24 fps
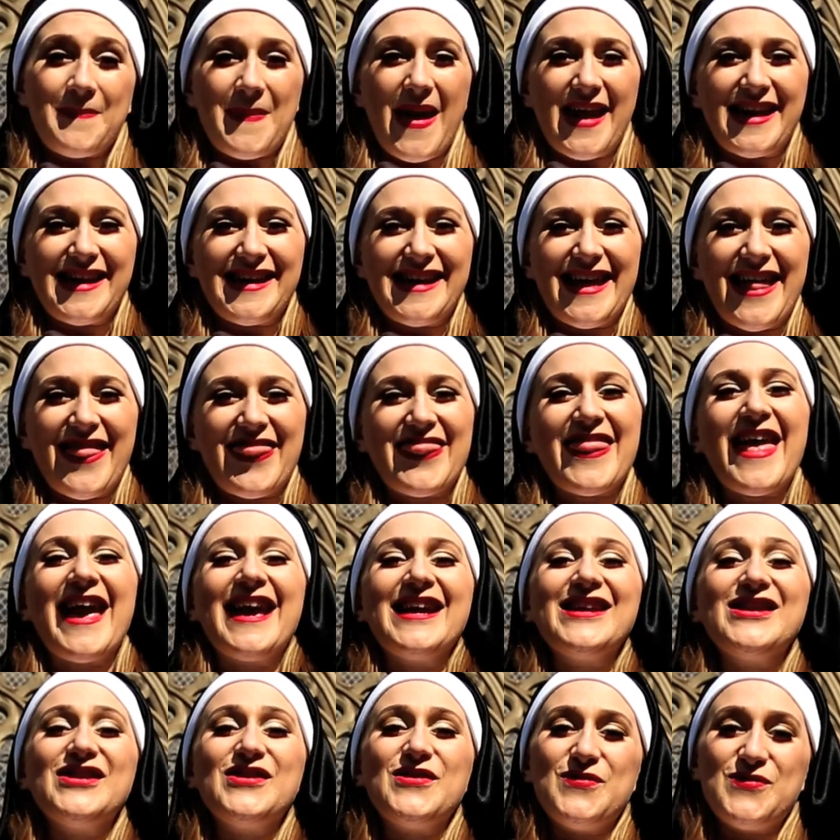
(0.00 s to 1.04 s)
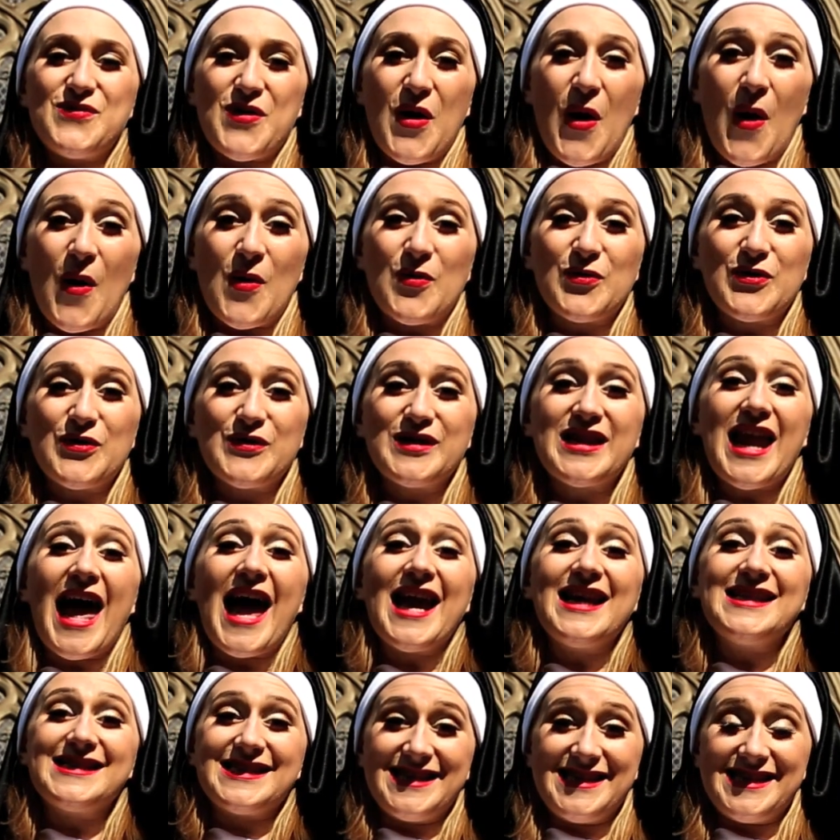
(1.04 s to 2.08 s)
Many a thing you know you'd
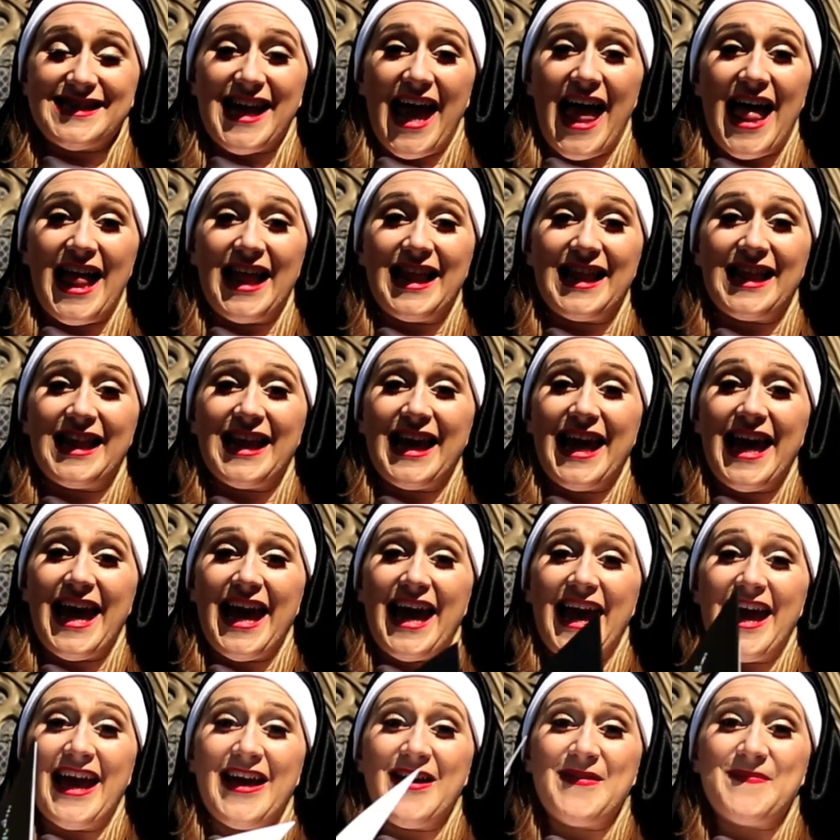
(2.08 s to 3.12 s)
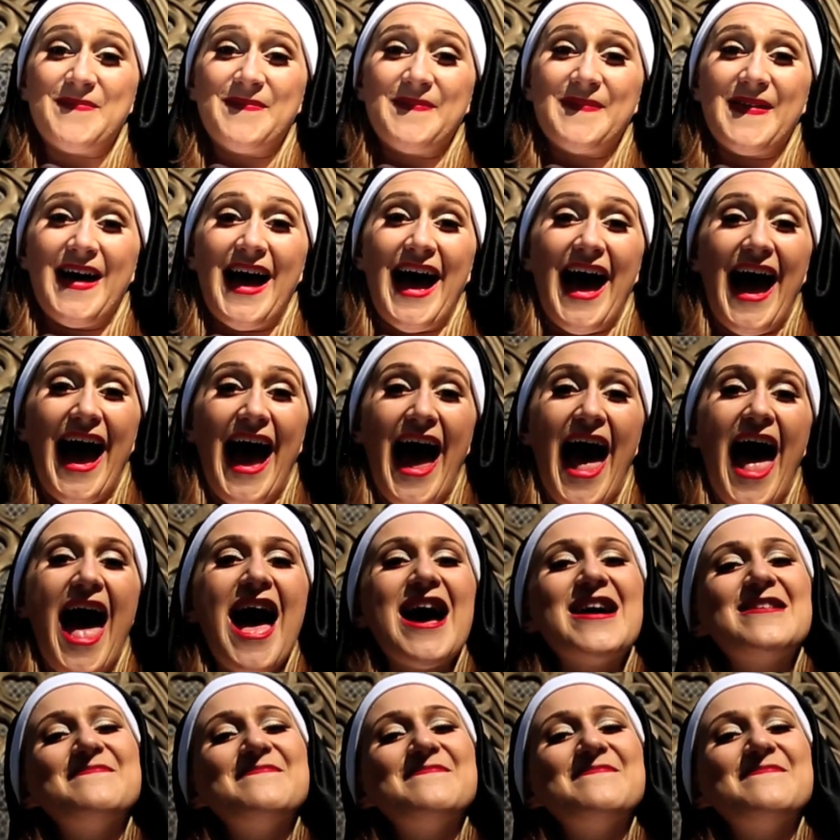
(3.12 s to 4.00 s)
like to tell him.